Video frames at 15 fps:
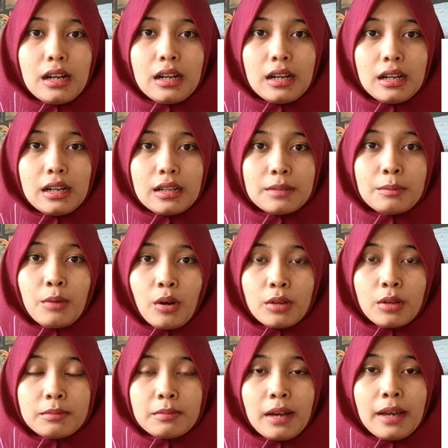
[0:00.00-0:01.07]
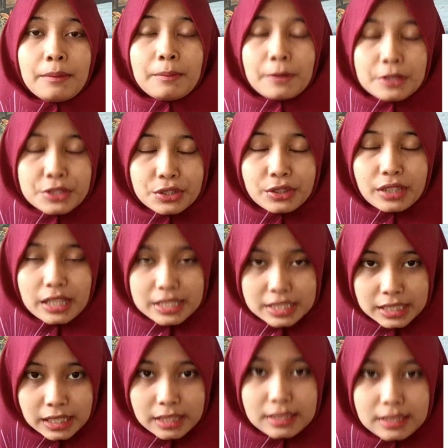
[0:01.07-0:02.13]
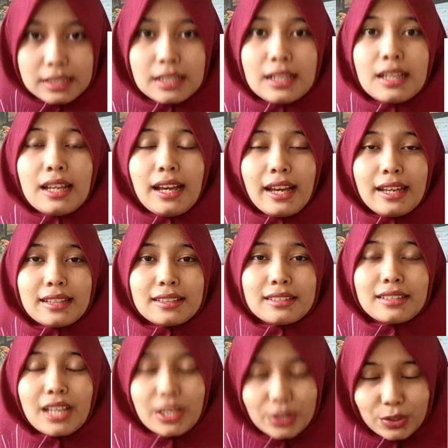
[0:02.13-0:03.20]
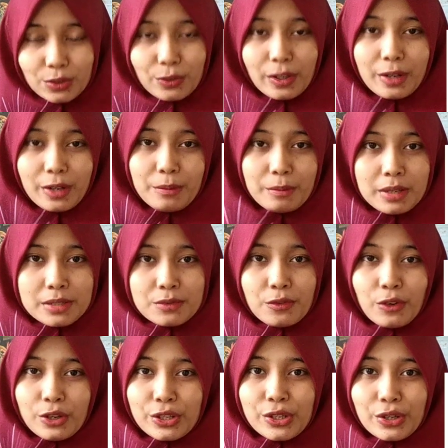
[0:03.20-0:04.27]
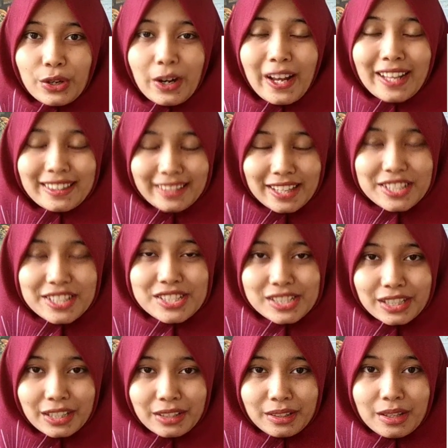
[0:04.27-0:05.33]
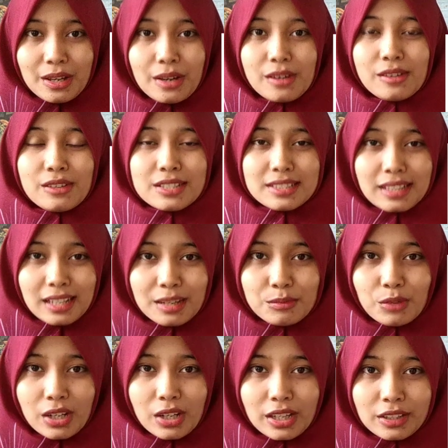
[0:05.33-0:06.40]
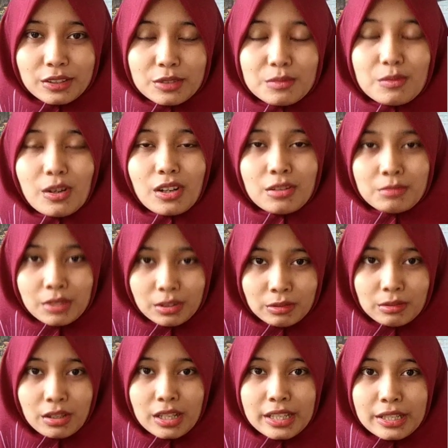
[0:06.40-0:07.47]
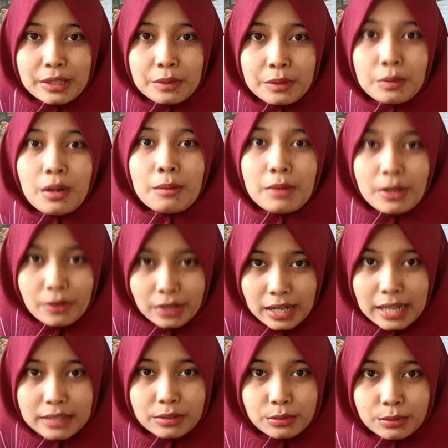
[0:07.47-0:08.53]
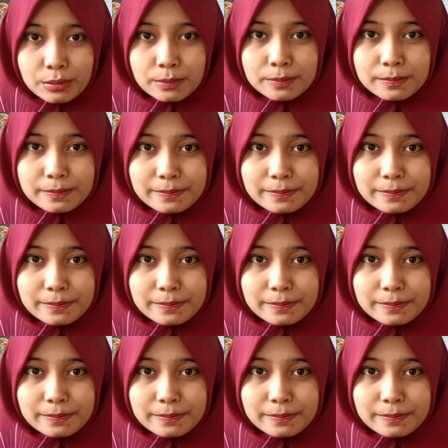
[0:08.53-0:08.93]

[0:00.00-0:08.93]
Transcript: about my presentation, and thank you very much for your attention. Wassalamualaikum warahmatullahi wabarakatuh.